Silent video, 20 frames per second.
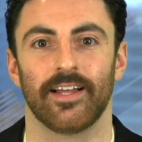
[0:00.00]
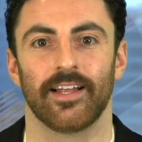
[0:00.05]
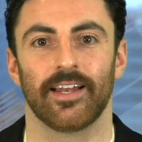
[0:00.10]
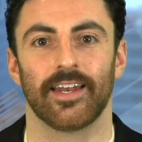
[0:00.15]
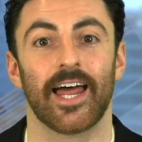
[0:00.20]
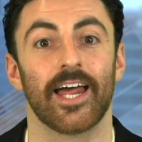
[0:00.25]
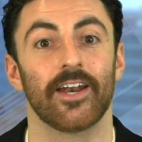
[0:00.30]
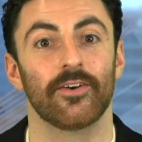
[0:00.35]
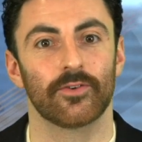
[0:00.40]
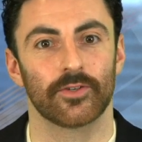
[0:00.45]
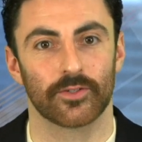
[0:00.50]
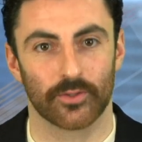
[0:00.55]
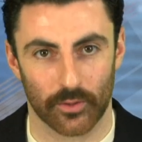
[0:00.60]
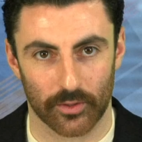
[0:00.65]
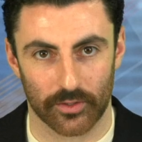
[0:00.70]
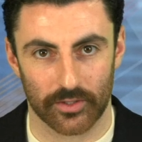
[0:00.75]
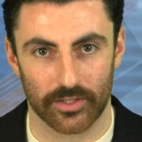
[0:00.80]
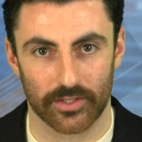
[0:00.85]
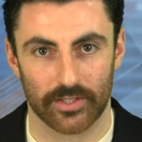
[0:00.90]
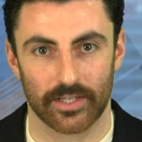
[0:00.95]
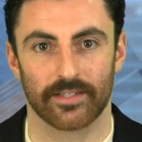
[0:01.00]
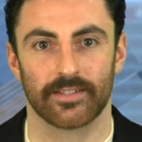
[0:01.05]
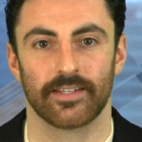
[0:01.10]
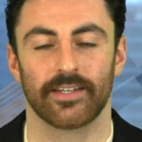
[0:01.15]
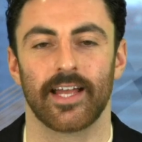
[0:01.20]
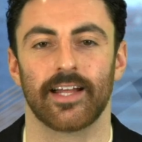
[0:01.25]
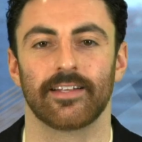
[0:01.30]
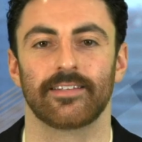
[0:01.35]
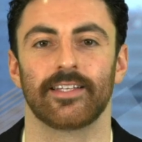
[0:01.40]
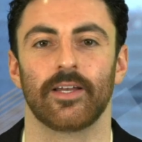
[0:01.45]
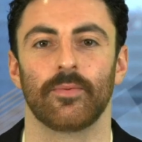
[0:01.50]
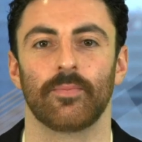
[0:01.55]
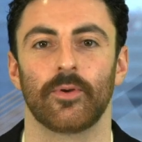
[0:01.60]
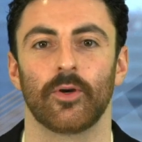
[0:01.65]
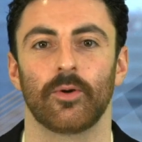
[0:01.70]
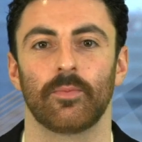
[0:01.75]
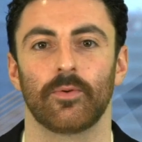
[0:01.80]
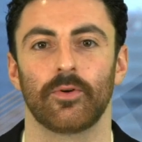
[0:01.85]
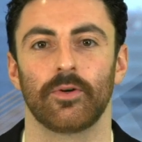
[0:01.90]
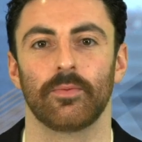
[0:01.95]
Latin Resources has announced that
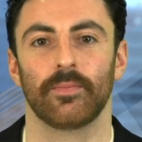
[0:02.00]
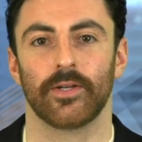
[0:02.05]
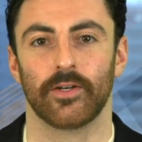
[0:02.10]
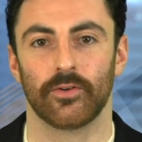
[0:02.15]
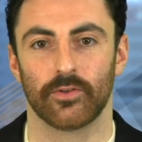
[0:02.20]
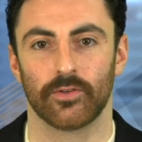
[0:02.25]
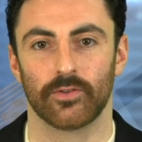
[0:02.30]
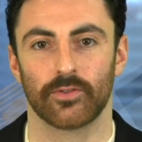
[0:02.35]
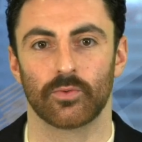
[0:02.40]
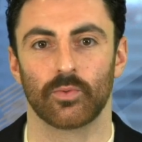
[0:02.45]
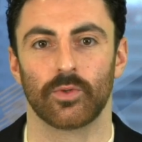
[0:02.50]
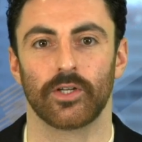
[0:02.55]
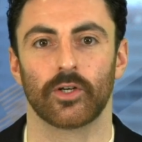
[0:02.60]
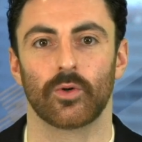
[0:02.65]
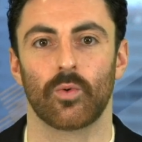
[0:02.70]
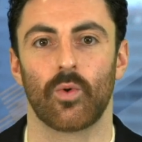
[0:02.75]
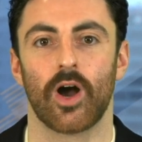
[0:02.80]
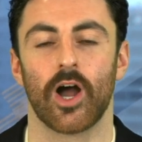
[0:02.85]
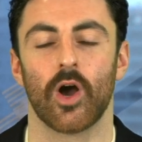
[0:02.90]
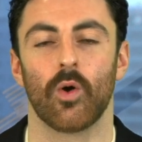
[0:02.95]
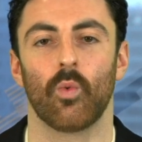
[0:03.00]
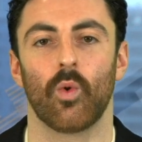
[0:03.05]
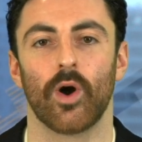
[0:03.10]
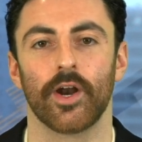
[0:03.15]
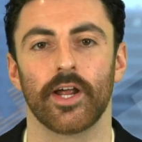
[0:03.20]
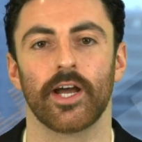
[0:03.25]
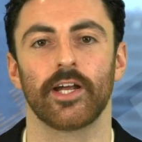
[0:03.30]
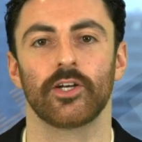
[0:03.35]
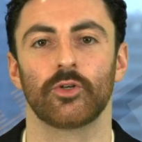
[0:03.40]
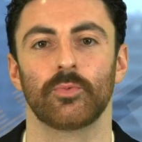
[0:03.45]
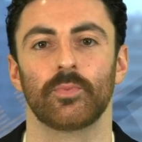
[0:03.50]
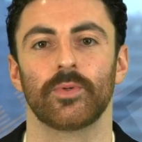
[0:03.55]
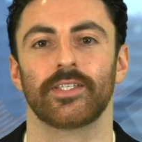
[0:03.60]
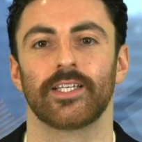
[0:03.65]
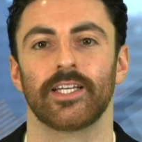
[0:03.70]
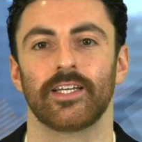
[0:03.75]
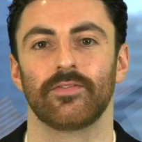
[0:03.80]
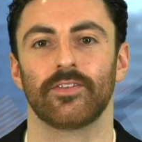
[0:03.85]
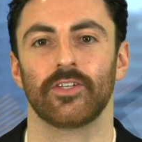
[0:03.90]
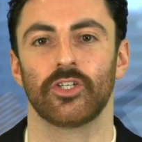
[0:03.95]
Pilbara Minerals will acquire
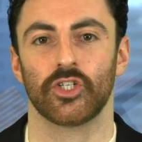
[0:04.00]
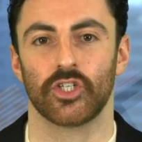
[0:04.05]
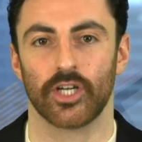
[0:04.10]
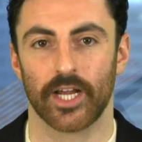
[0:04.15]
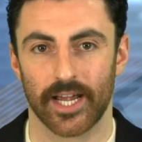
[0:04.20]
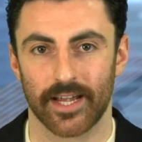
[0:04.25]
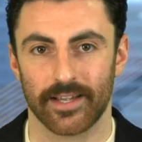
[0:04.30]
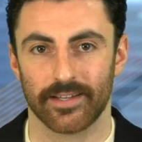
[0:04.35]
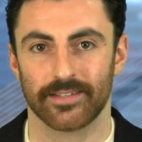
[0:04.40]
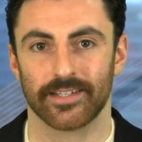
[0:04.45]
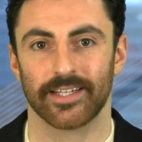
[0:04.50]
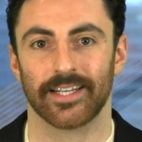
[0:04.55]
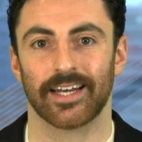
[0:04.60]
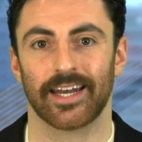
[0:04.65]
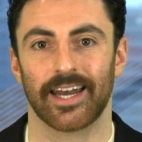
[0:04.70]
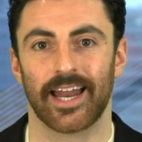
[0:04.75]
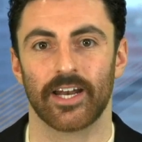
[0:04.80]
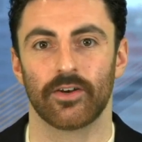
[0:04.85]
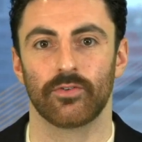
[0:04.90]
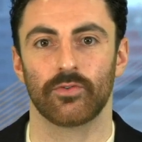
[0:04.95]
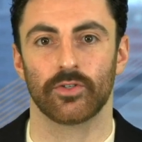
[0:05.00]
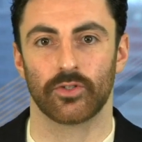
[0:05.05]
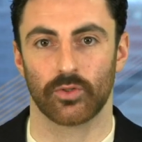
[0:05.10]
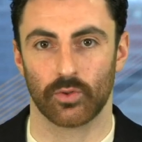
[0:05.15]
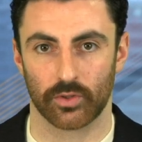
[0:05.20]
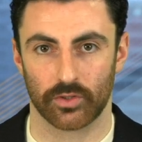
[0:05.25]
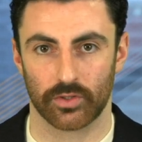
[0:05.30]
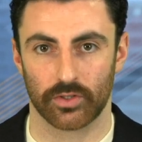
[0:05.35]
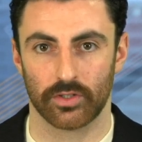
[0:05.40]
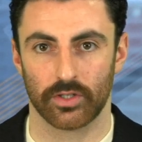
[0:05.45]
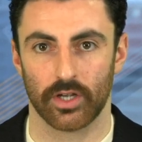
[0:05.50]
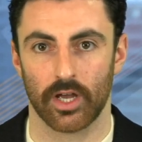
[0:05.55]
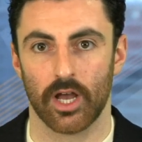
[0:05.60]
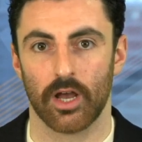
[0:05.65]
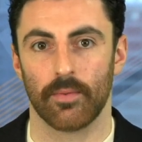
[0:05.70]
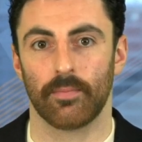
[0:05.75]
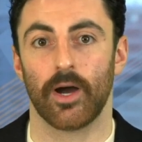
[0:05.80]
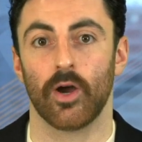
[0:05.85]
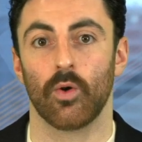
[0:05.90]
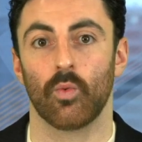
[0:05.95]
100% of the shares in Latin Resources
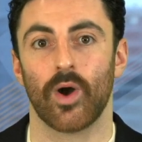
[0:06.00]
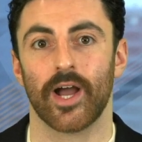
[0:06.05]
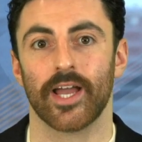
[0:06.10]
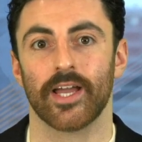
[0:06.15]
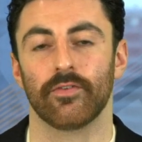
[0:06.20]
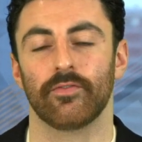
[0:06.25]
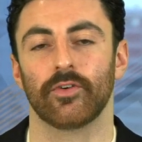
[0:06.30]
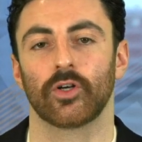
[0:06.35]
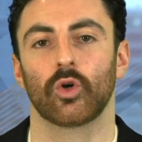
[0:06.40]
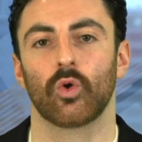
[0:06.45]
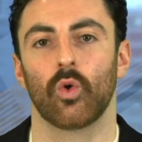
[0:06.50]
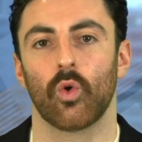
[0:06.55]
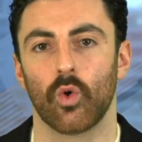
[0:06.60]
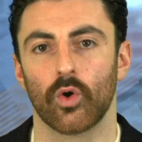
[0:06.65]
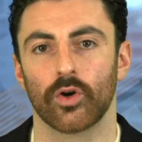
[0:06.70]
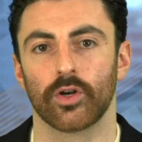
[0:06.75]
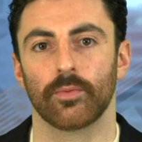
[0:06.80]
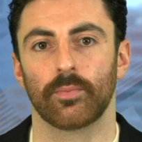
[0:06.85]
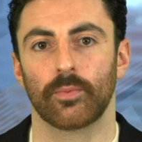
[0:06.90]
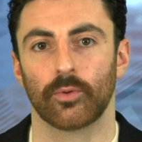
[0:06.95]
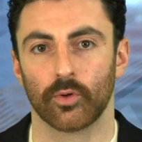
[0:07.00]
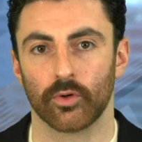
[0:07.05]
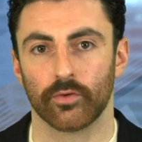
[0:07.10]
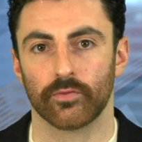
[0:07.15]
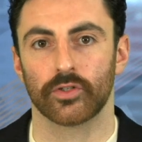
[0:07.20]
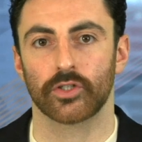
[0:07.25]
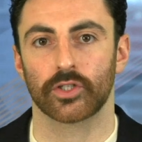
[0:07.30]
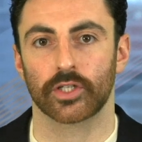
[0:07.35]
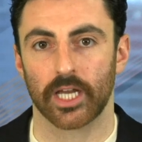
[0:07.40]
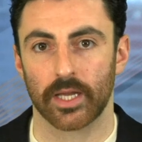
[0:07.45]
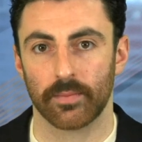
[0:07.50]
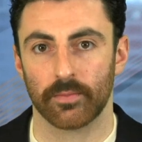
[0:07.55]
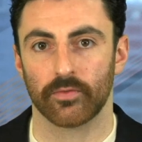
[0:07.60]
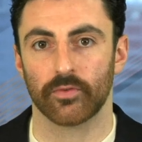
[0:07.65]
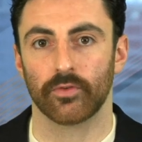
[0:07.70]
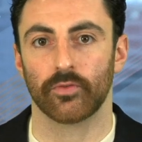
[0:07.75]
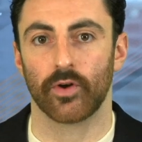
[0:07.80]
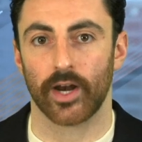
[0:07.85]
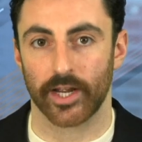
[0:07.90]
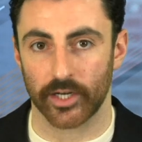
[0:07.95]
by way of a court-approved scheme of
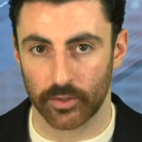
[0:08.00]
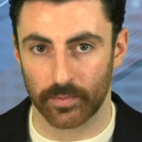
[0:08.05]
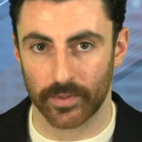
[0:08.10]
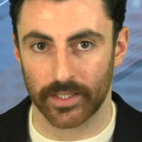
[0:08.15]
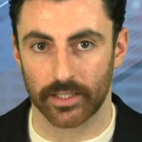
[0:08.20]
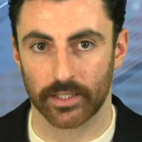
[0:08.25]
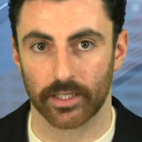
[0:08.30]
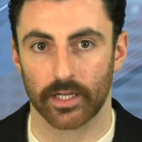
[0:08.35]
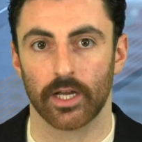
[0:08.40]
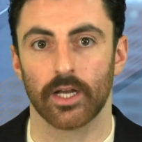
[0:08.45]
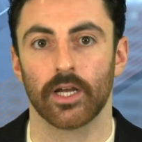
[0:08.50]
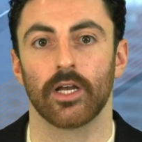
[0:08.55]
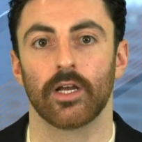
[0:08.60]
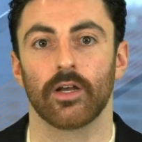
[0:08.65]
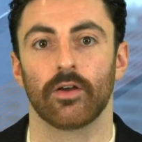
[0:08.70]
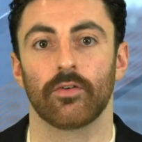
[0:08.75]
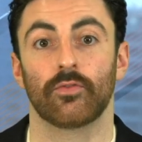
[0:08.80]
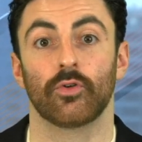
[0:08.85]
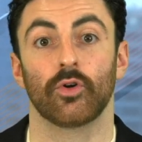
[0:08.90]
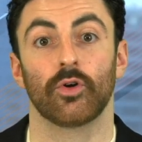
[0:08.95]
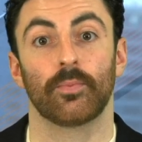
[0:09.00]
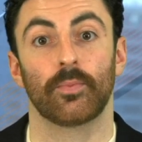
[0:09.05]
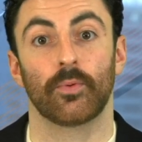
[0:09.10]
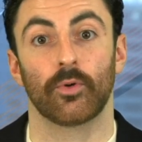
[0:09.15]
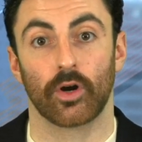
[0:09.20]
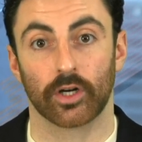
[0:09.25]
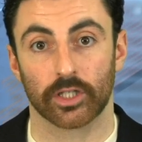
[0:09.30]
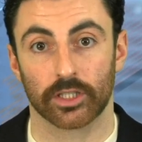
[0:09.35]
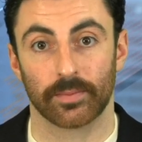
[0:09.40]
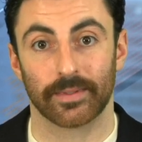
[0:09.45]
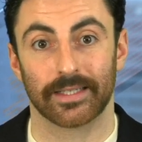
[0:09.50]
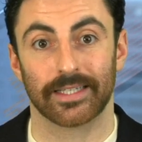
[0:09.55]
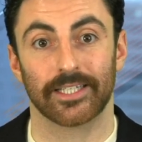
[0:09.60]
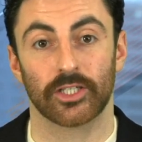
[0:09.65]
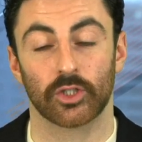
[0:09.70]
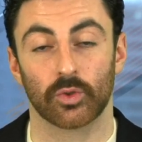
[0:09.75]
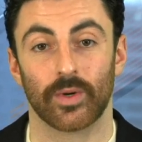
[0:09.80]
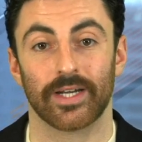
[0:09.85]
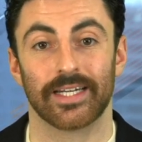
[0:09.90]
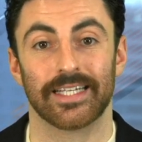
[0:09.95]
arrangement for approximately
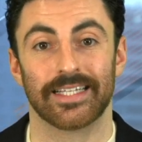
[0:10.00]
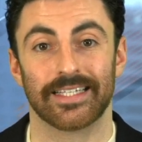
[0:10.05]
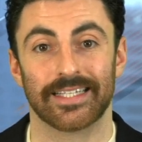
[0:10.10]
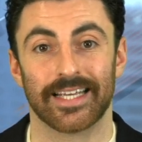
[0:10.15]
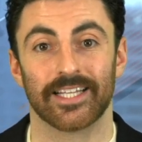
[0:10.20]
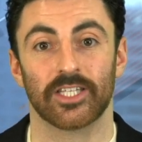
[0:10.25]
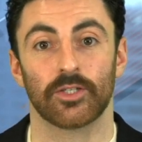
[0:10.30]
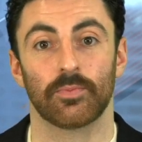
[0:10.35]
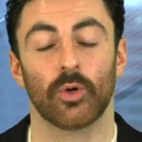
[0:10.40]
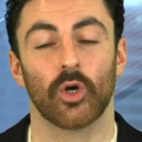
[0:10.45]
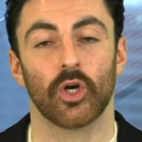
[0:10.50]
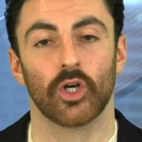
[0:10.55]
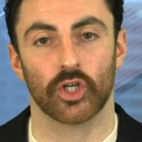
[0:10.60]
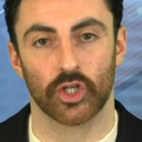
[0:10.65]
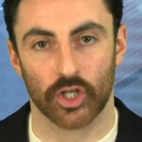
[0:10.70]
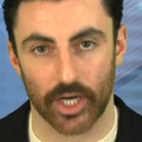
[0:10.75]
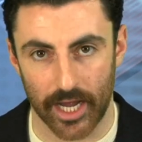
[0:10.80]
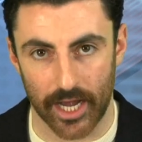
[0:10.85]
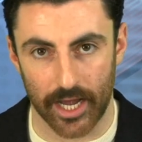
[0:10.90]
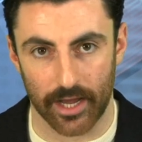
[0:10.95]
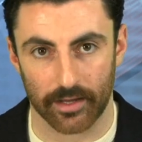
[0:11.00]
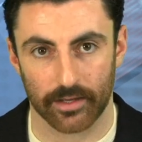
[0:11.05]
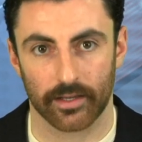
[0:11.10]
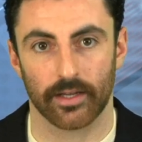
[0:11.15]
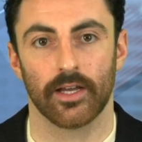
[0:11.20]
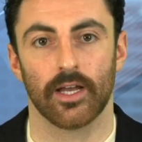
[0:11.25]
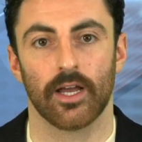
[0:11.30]
20 cents per share.